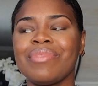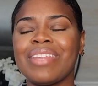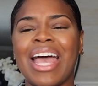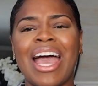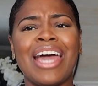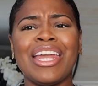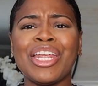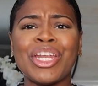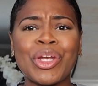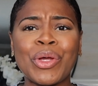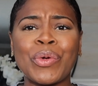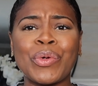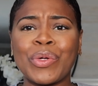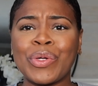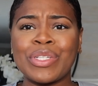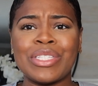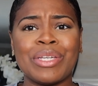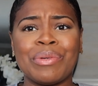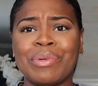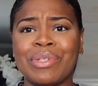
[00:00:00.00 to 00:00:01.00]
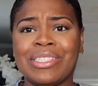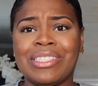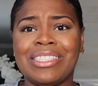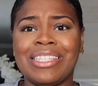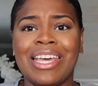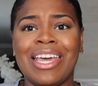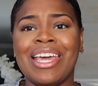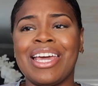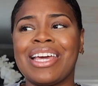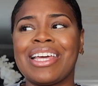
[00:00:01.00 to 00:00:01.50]
I didn't know nursing would
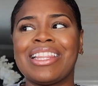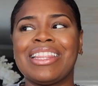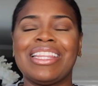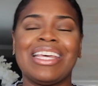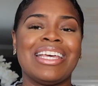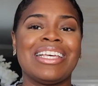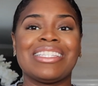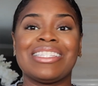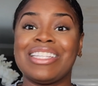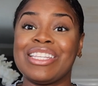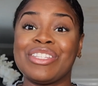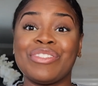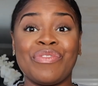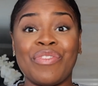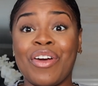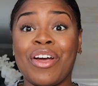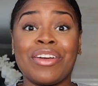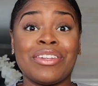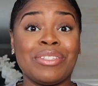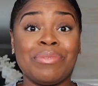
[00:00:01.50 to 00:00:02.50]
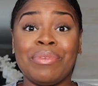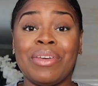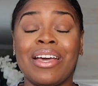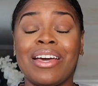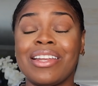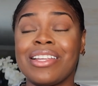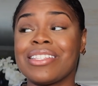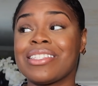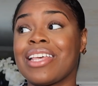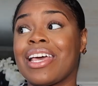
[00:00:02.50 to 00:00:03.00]
take things this far, to be
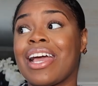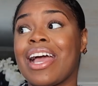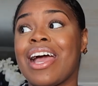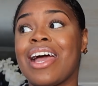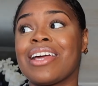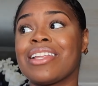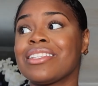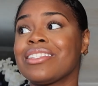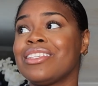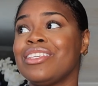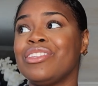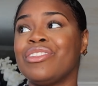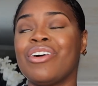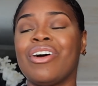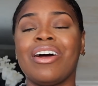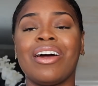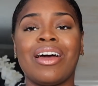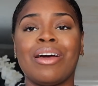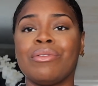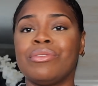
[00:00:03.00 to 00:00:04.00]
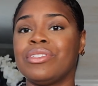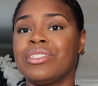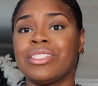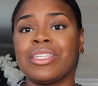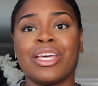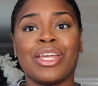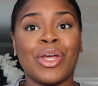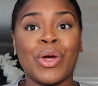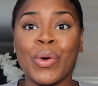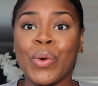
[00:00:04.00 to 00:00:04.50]
honest. Like, I honestly thought I would just
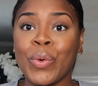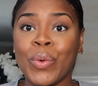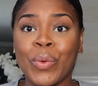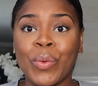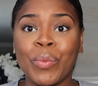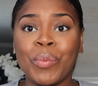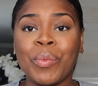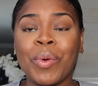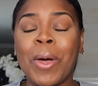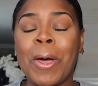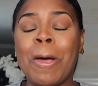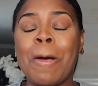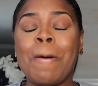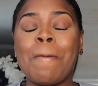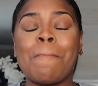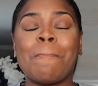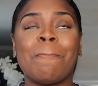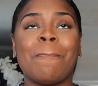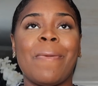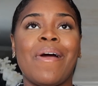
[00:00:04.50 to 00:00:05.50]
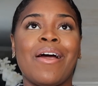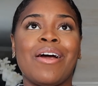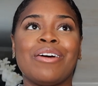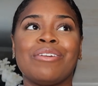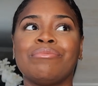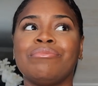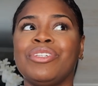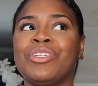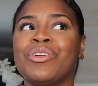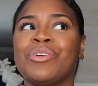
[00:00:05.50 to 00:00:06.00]
get a home,
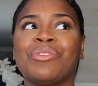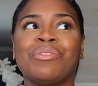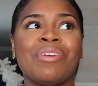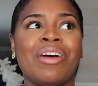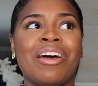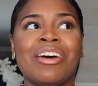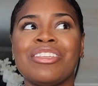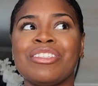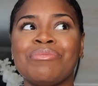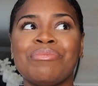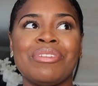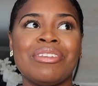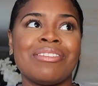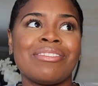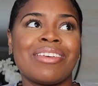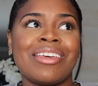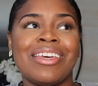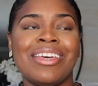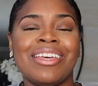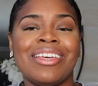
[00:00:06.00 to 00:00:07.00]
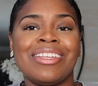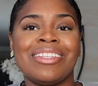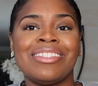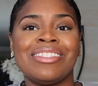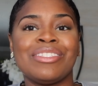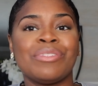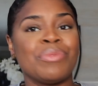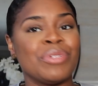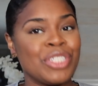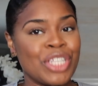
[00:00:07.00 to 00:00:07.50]
you know, husband,
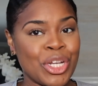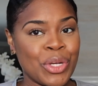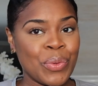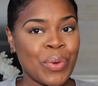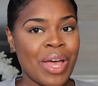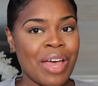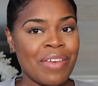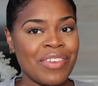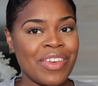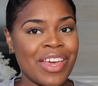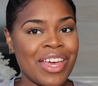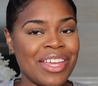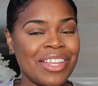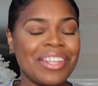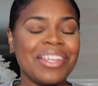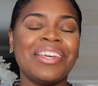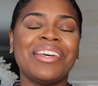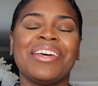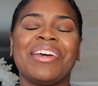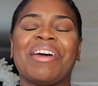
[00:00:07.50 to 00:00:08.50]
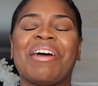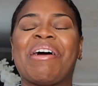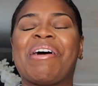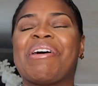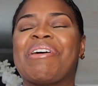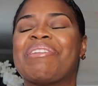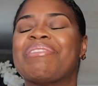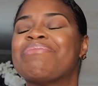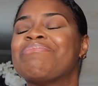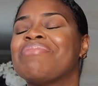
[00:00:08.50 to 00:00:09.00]
kids, which I don't have yet.
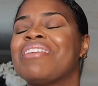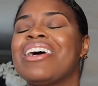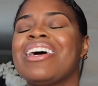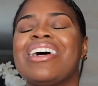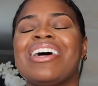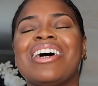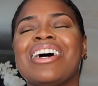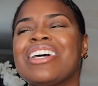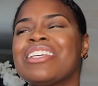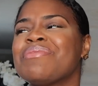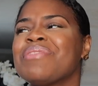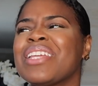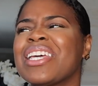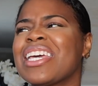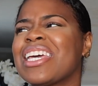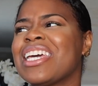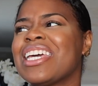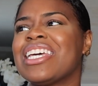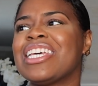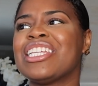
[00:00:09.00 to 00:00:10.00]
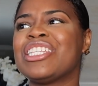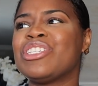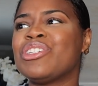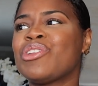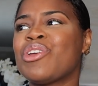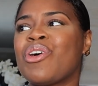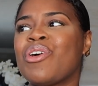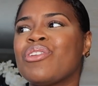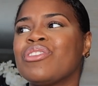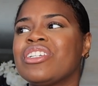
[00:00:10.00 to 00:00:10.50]
Husband and kids, you
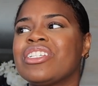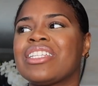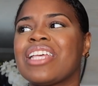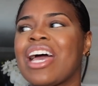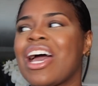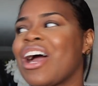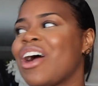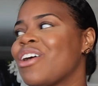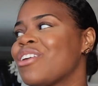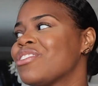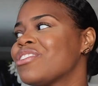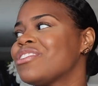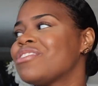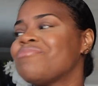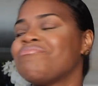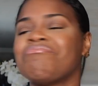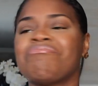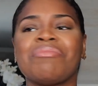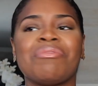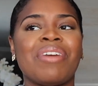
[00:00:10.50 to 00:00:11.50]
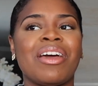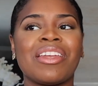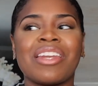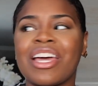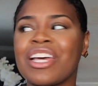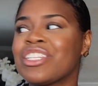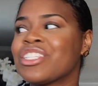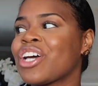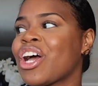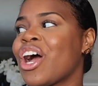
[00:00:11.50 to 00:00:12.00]
know, just a house, a
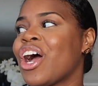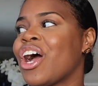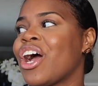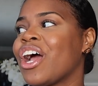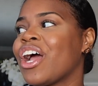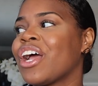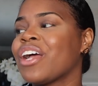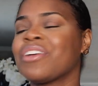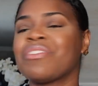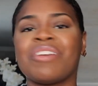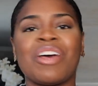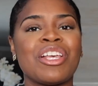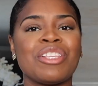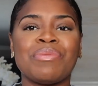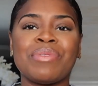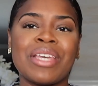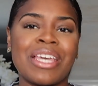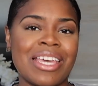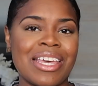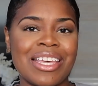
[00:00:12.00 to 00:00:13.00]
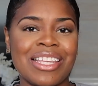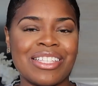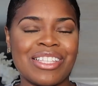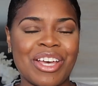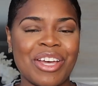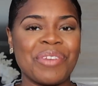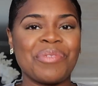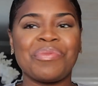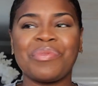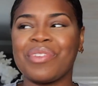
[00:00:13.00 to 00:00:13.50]
nice car. Husband, kids,
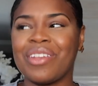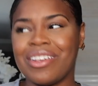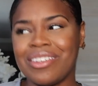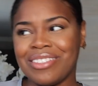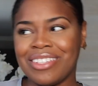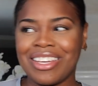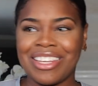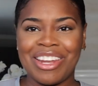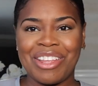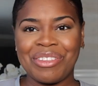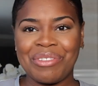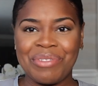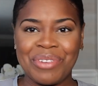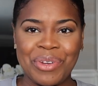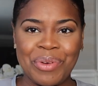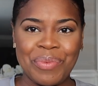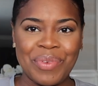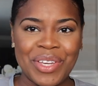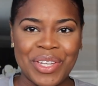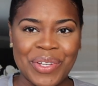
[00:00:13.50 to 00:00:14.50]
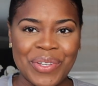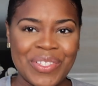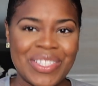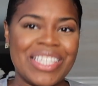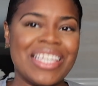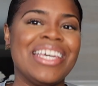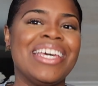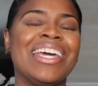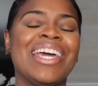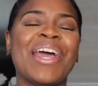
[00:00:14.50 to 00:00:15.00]
I was looking out the window being
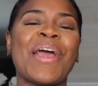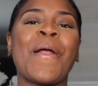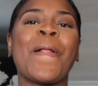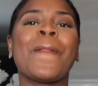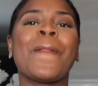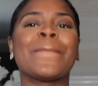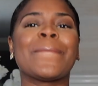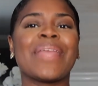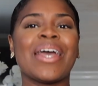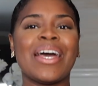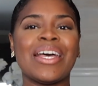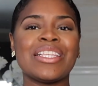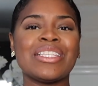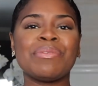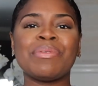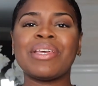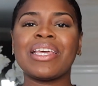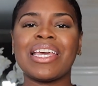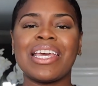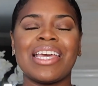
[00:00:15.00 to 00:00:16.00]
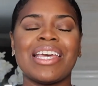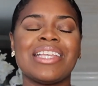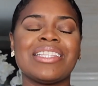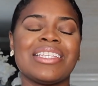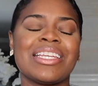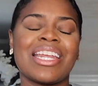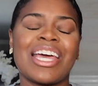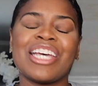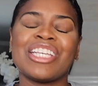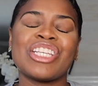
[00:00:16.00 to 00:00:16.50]
nosy. Husband, kids,
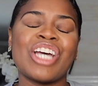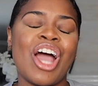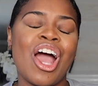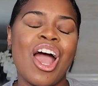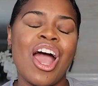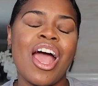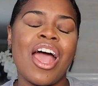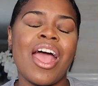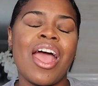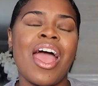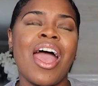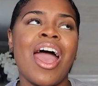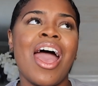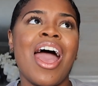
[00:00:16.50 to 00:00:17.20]
a nice car.